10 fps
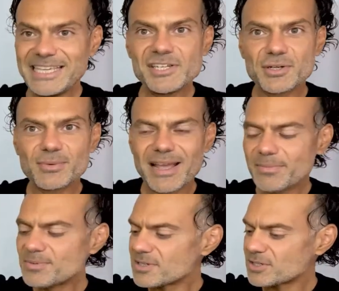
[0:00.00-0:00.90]

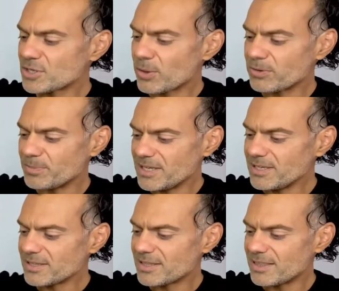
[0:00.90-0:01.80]
interwebs told
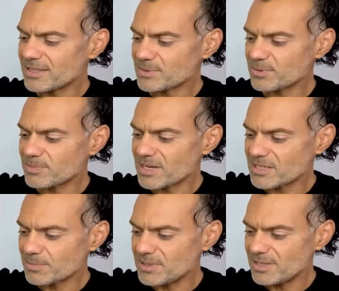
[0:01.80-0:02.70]
me that this was meant
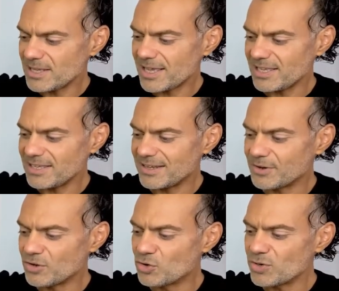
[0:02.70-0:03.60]
to be a
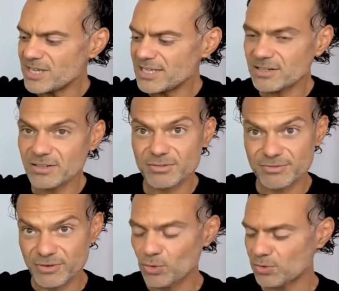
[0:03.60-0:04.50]
green
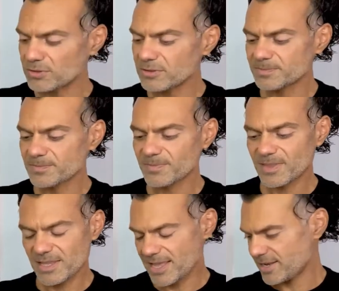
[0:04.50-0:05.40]
floral.
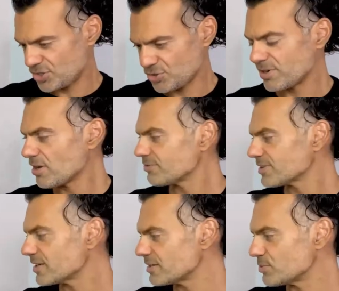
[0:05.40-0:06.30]
And sure enough,
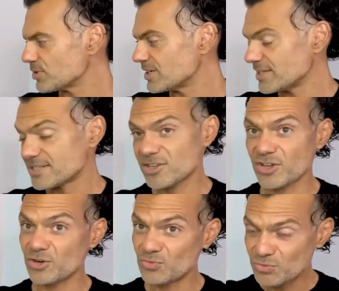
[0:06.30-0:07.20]
that is what it is
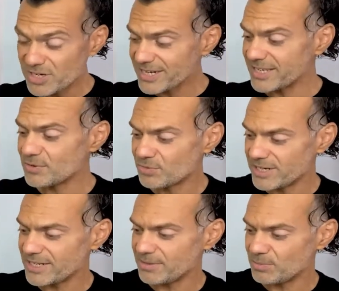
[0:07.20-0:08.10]
a really,
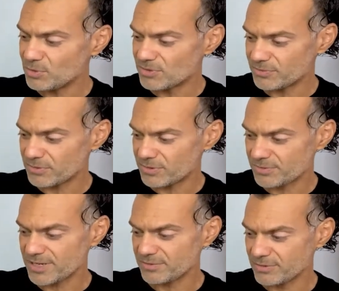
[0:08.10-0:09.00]
really beautiful
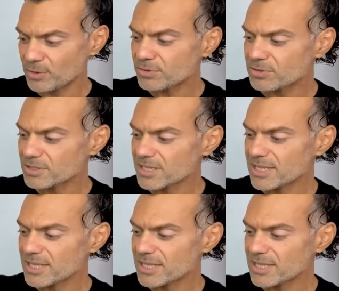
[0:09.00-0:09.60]
green floral.